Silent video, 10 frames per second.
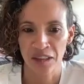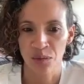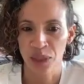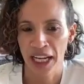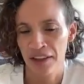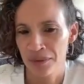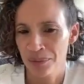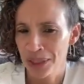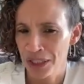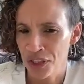we
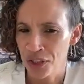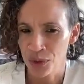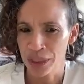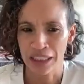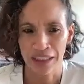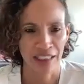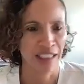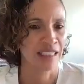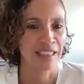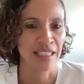haven't been doing
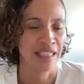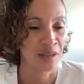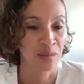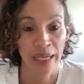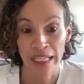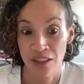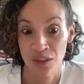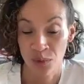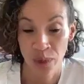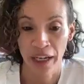things in the
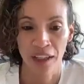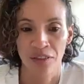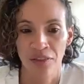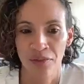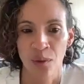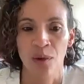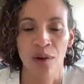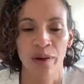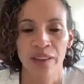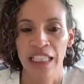best way
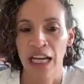for